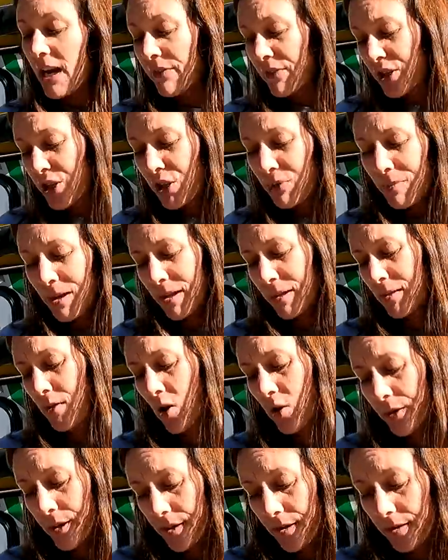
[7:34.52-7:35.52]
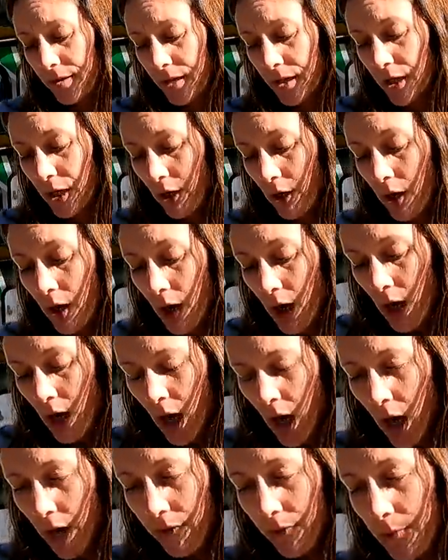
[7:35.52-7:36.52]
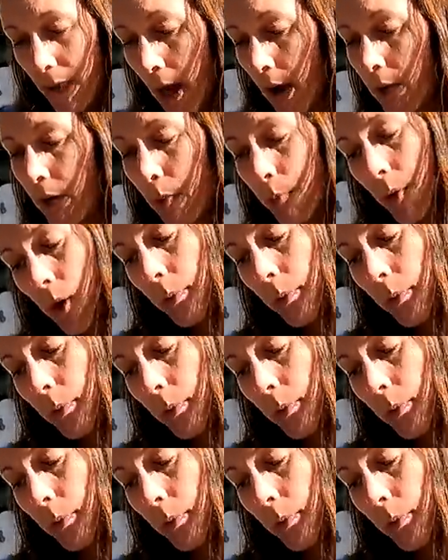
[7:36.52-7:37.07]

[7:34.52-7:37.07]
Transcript: I even cook my sauces in here. Uh, from now on, I'm